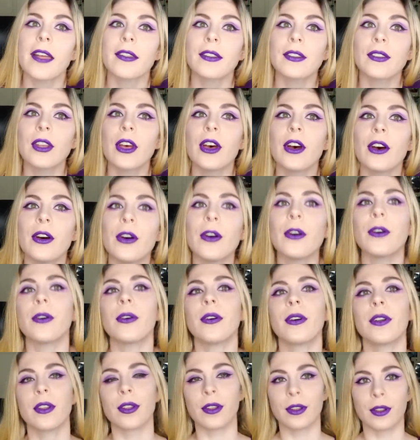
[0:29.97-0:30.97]

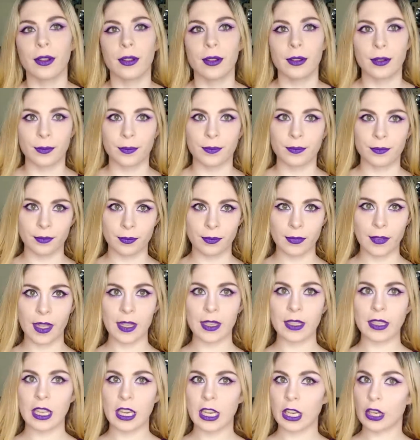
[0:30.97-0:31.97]
So
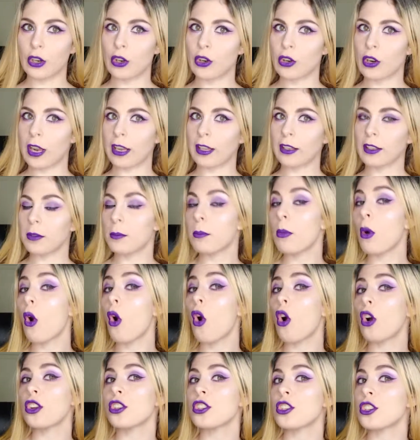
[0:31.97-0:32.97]
gotta correct
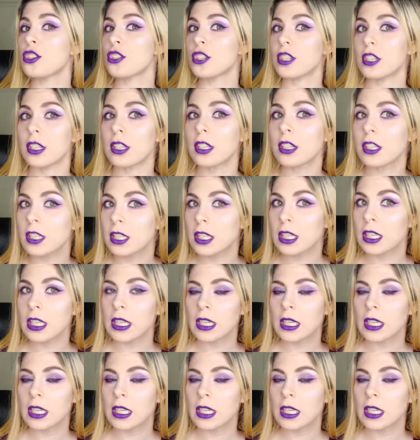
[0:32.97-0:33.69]
posture.